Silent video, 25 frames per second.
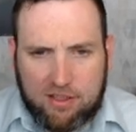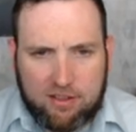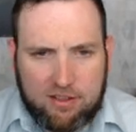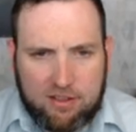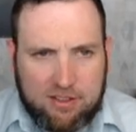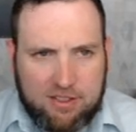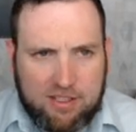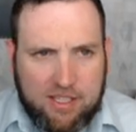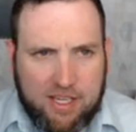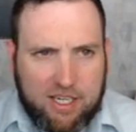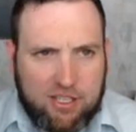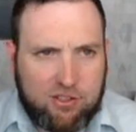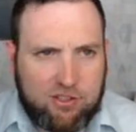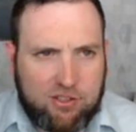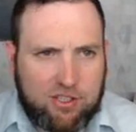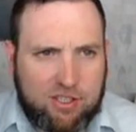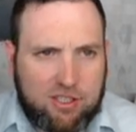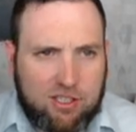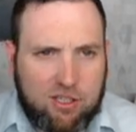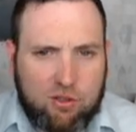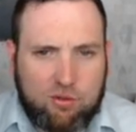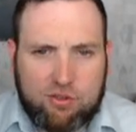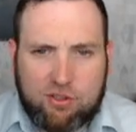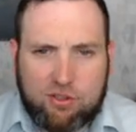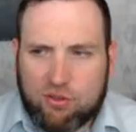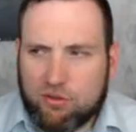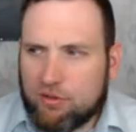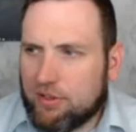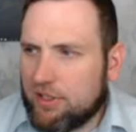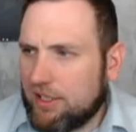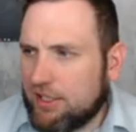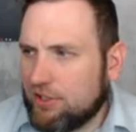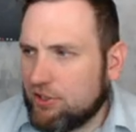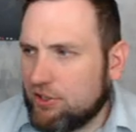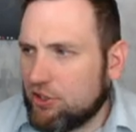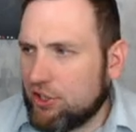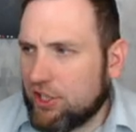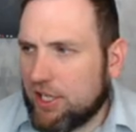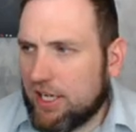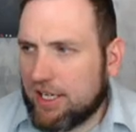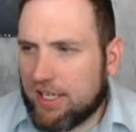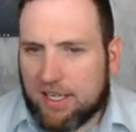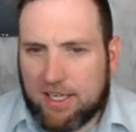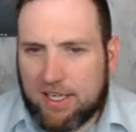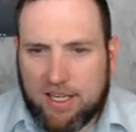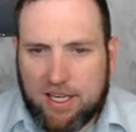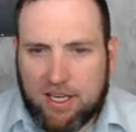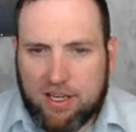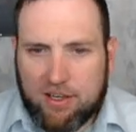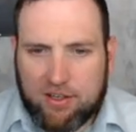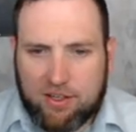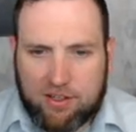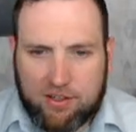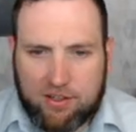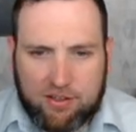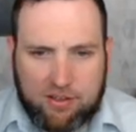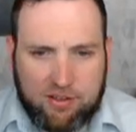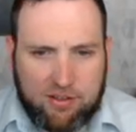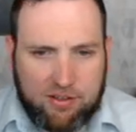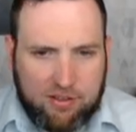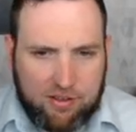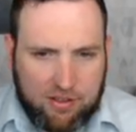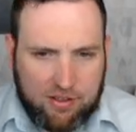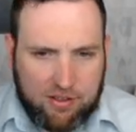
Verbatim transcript: Let's actually go to it and check it out here.